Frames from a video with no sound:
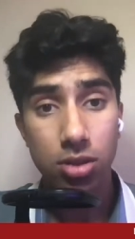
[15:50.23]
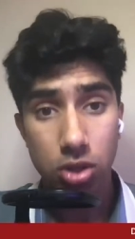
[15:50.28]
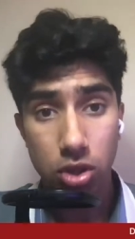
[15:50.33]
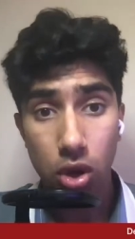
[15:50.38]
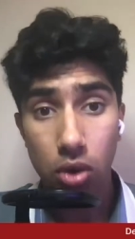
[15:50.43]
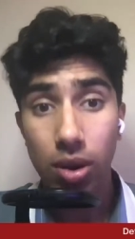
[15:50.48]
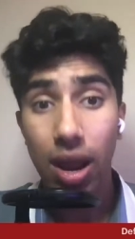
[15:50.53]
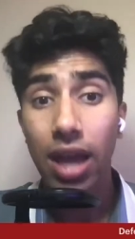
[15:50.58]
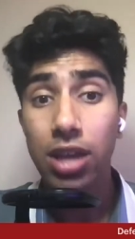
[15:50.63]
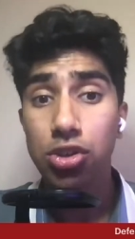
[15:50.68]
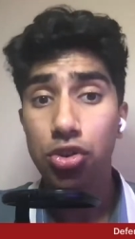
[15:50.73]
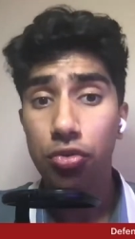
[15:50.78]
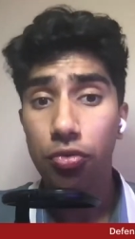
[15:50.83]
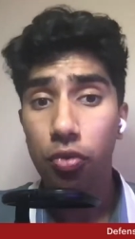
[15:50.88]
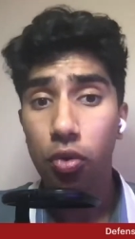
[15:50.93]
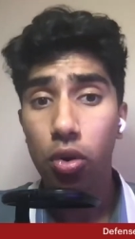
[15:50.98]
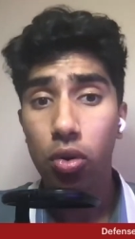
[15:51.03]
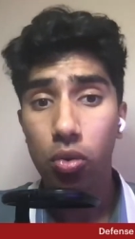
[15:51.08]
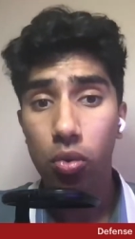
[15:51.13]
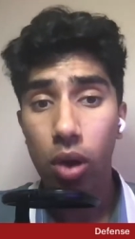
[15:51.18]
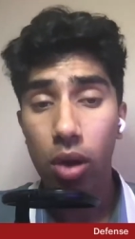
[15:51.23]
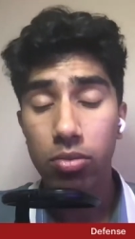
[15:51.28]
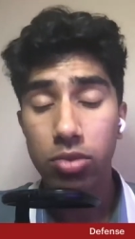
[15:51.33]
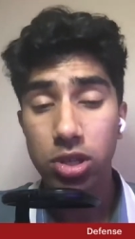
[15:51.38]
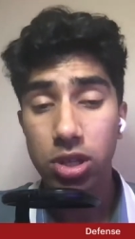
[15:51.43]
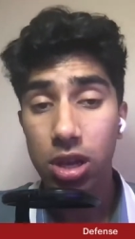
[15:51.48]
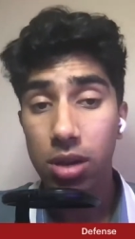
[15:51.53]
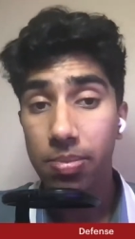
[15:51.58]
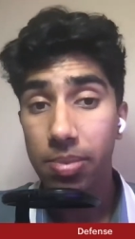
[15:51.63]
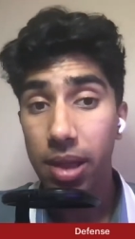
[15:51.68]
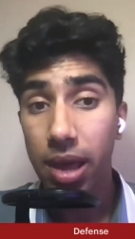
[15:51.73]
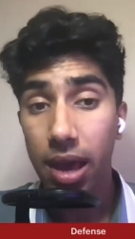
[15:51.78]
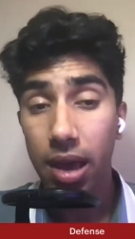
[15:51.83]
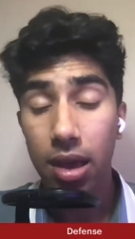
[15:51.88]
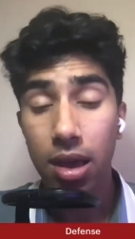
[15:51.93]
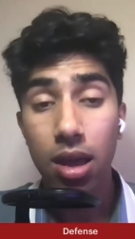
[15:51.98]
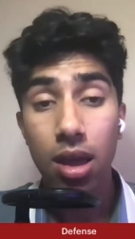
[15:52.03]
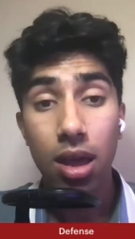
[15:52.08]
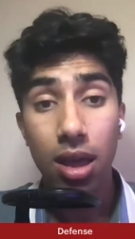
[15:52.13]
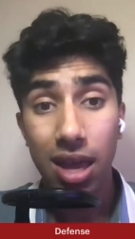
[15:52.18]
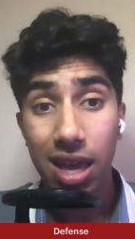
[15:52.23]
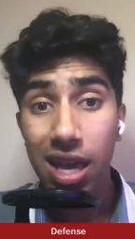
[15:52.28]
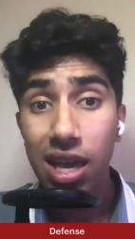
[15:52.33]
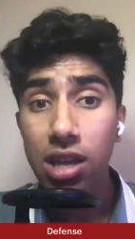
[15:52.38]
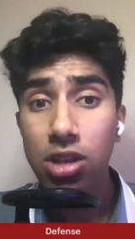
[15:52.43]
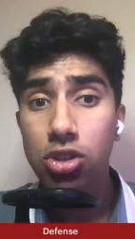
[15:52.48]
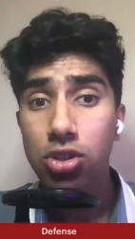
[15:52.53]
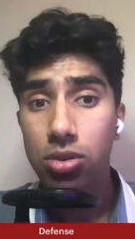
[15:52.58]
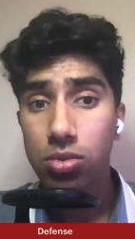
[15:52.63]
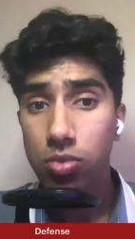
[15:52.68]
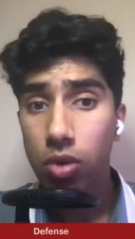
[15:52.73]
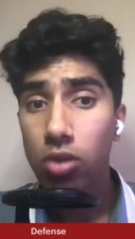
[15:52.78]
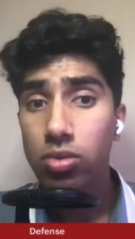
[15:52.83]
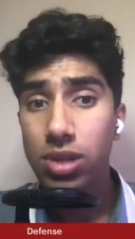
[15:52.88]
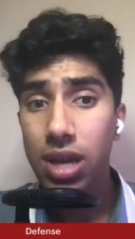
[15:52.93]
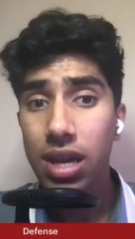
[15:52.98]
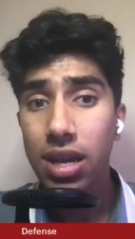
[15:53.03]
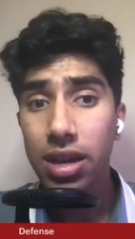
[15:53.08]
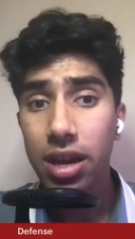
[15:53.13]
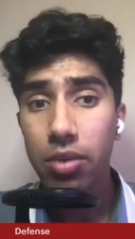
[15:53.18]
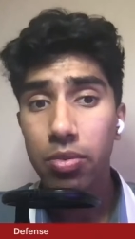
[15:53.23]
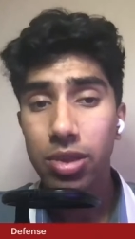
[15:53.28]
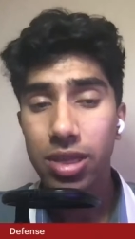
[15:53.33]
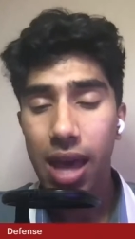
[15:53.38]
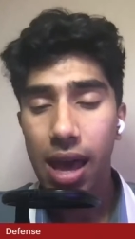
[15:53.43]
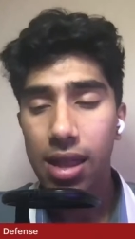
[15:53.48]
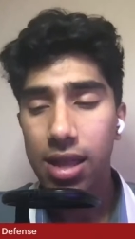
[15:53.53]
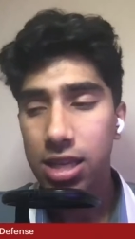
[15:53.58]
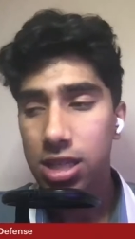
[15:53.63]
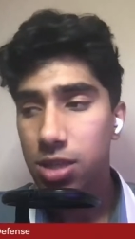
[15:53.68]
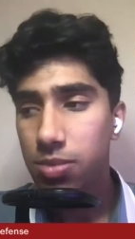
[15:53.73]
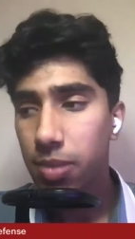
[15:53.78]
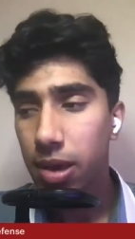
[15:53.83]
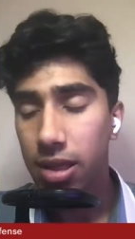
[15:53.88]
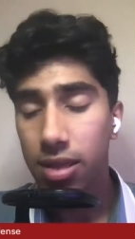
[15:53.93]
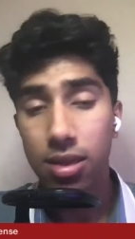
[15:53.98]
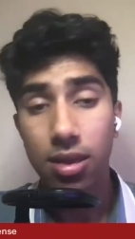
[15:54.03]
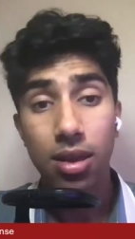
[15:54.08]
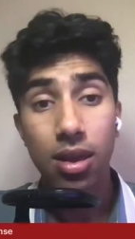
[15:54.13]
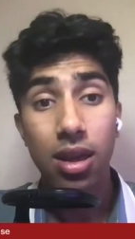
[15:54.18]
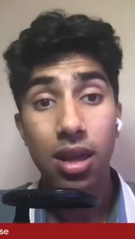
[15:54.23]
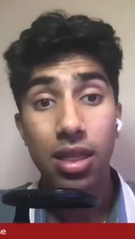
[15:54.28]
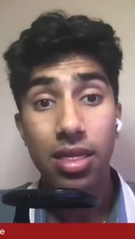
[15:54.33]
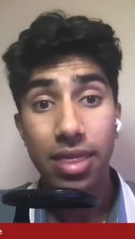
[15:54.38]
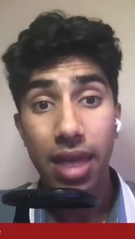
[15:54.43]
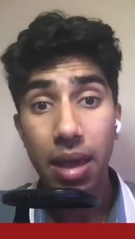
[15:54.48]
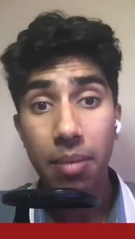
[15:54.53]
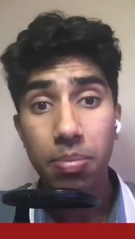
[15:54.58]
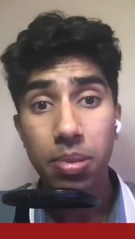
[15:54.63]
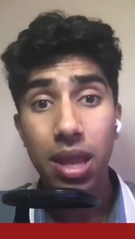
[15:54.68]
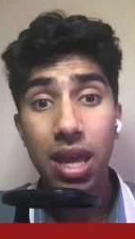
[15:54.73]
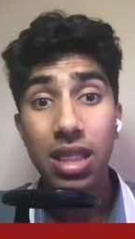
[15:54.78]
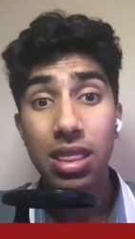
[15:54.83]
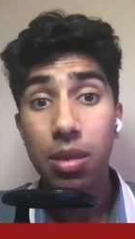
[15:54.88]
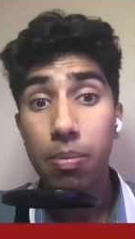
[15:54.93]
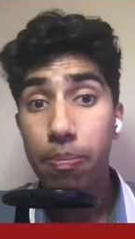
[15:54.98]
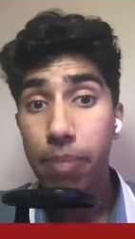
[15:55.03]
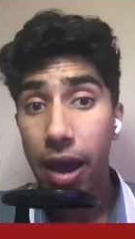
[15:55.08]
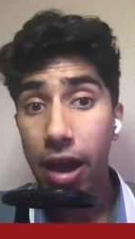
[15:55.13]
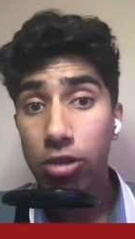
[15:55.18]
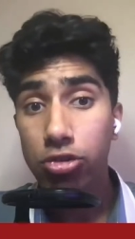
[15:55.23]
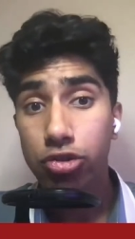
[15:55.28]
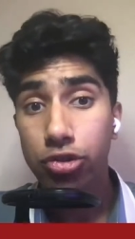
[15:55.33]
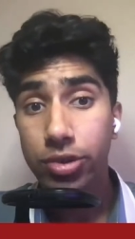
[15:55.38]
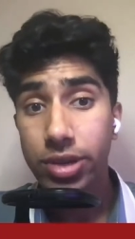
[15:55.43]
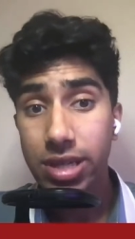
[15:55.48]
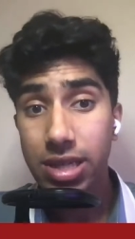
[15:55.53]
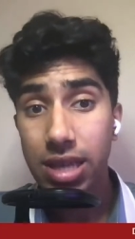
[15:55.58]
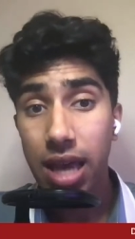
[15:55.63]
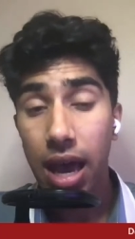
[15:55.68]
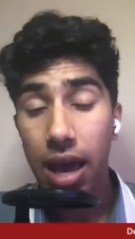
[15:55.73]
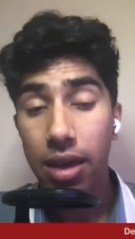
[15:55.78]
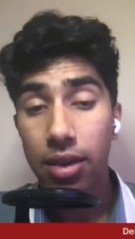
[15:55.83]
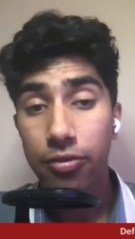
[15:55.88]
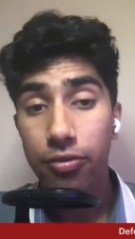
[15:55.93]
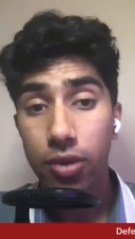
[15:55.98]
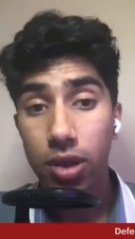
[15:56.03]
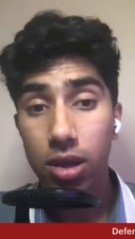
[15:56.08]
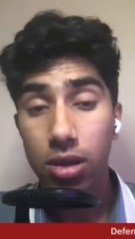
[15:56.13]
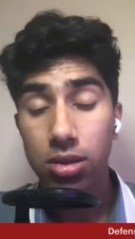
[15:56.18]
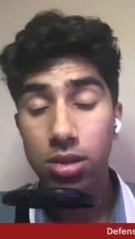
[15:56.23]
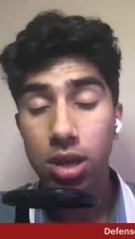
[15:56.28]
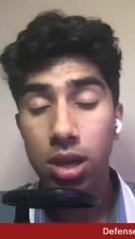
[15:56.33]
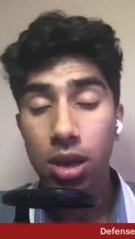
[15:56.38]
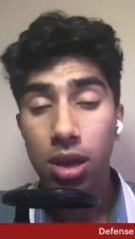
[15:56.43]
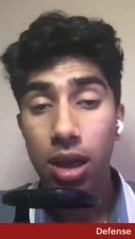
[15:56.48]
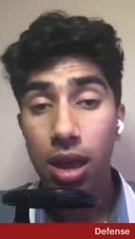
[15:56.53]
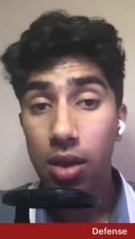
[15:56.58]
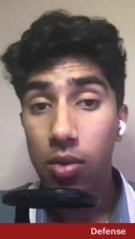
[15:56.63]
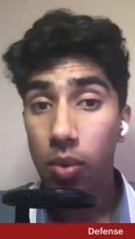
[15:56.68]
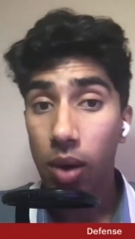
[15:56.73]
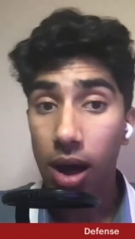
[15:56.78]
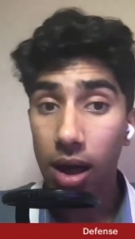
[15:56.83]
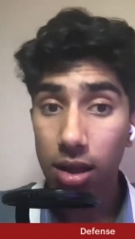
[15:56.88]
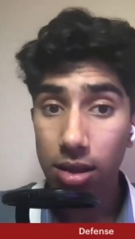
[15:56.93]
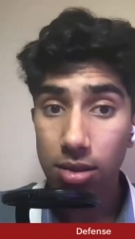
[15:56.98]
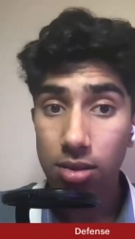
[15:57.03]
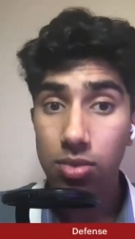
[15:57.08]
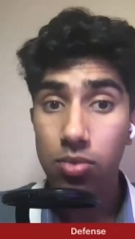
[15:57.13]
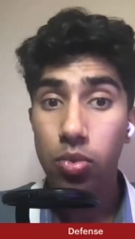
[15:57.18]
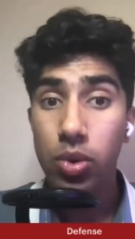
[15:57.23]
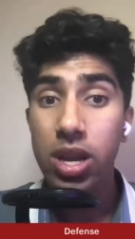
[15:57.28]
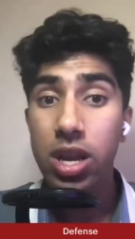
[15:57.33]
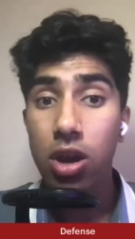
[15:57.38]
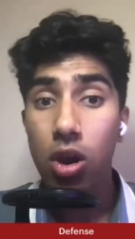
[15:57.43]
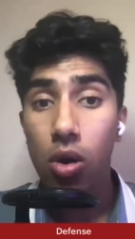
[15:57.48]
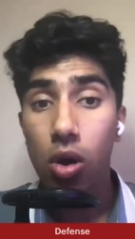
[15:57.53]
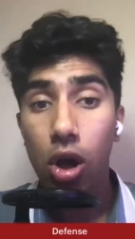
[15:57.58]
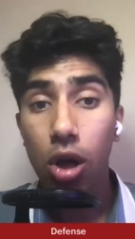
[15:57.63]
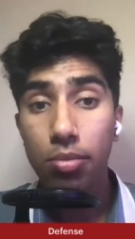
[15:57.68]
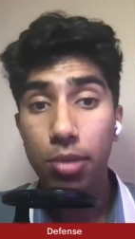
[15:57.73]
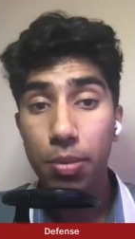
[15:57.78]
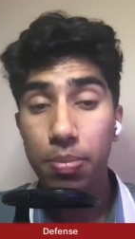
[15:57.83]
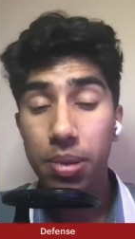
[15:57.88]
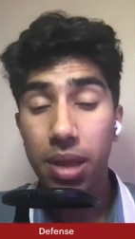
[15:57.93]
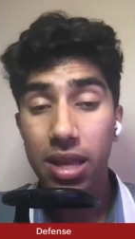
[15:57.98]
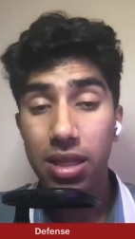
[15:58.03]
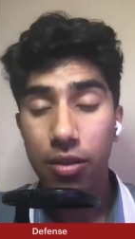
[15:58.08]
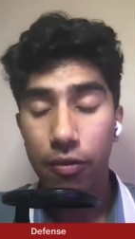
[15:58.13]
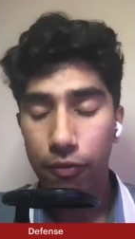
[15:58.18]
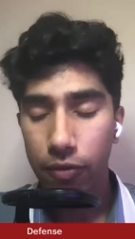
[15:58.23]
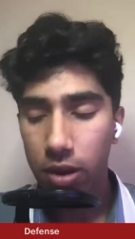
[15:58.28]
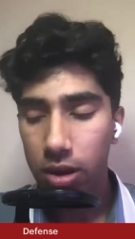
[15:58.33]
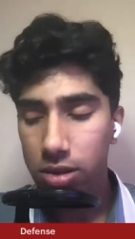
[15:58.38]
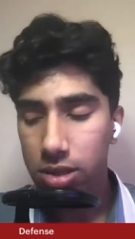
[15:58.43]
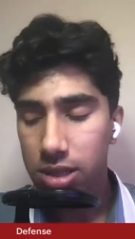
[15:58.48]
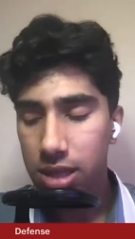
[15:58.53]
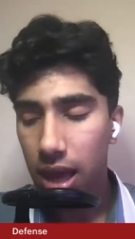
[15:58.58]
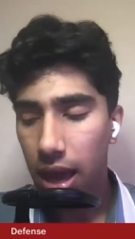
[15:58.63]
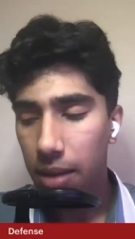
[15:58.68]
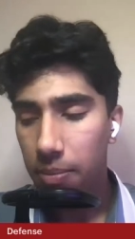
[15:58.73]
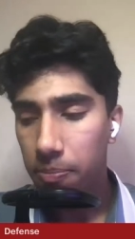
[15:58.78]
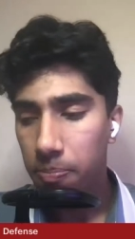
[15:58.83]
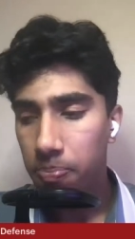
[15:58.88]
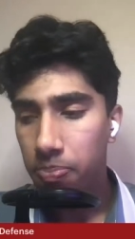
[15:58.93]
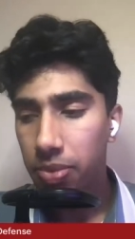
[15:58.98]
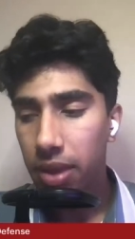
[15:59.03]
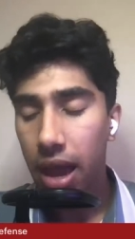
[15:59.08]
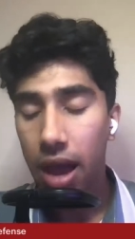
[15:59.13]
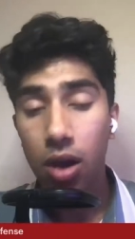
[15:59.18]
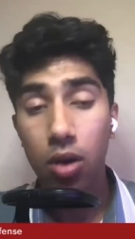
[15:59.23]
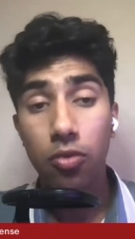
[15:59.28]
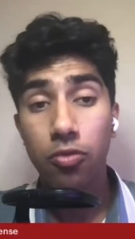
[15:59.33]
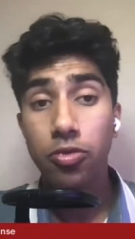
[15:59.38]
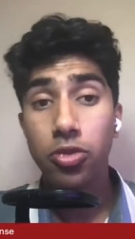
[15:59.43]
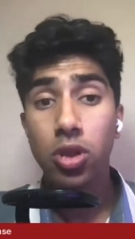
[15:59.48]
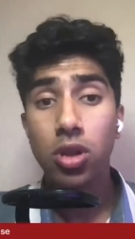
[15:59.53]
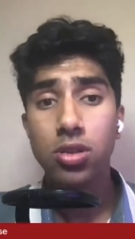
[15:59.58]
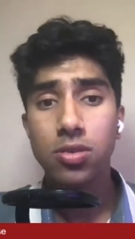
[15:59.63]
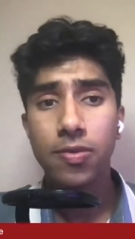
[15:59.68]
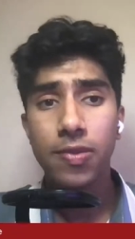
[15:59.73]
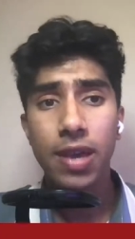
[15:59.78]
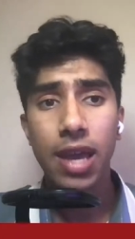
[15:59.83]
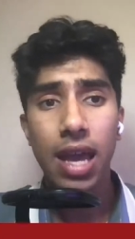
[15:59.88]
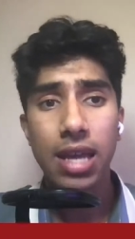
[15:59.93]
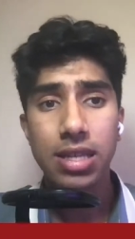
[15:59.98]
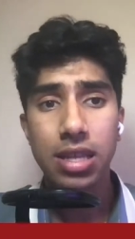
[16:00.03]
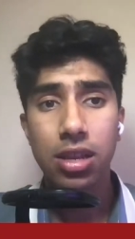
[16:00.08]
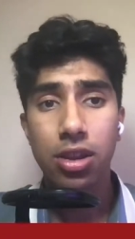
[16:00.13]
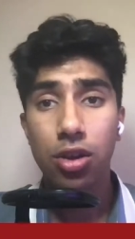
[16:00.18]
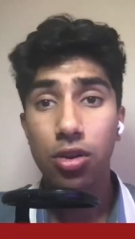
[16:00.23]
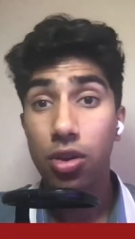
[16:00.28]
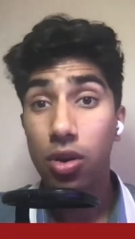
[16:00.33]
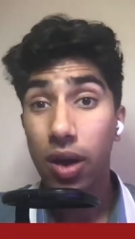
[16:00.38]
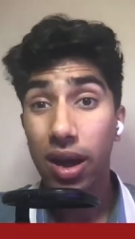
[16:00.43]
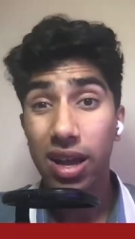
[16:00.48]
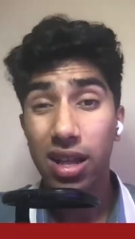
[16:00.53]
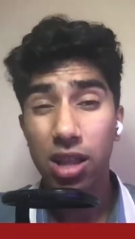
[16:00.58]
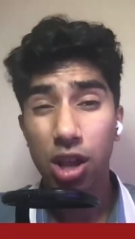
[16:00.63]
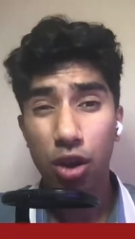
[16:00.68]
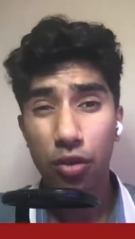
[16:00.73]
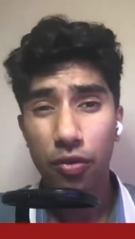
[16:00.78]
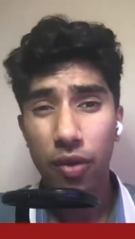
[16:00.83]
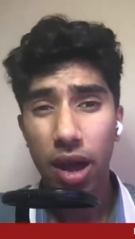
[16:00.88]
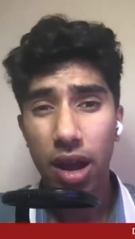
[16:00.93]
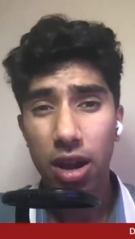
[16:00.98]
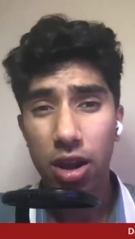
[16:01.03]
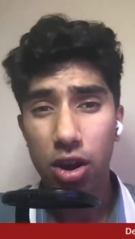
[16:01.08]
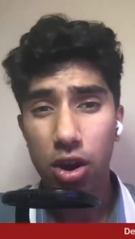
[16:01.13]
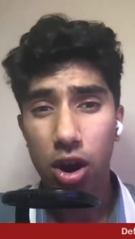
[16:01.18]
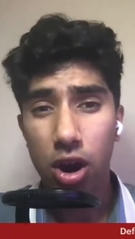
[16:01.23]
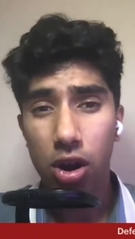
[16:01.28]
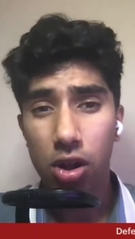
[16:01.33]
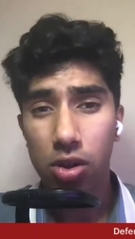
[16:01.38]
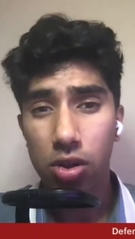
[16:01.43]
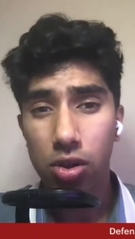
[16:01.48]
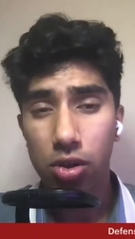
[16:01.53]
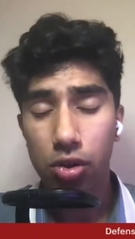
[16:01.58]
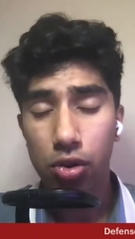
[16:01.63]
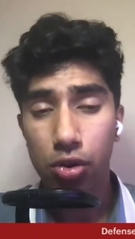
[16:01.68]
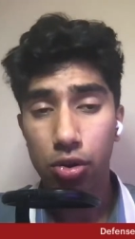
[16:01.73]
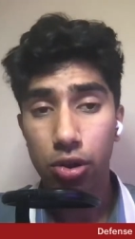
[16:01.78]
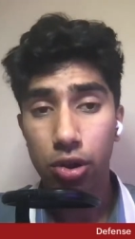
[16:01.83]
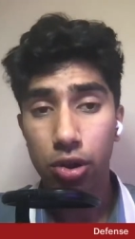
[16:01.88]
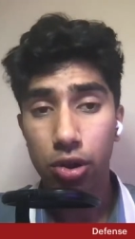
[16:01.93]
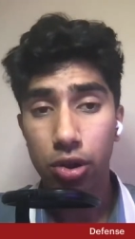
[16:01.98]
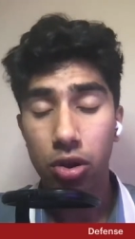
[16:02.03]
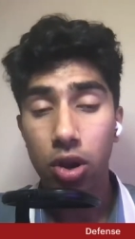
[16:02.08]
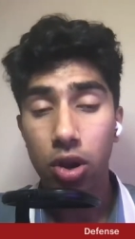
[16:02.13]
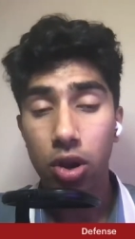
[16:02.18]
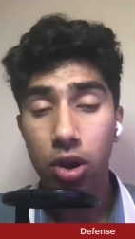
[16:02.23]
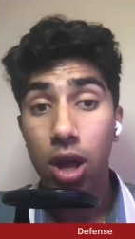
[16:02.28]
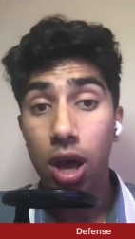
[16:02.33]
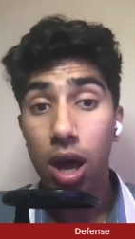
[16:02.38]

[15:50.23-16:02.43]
So Nizier Forkrun was going to play. He rotated in with Alex Smith. They played the boundary side field while Rico Hallman played the field side. Now, for those of you guys that don't know, I clarified in an article earlier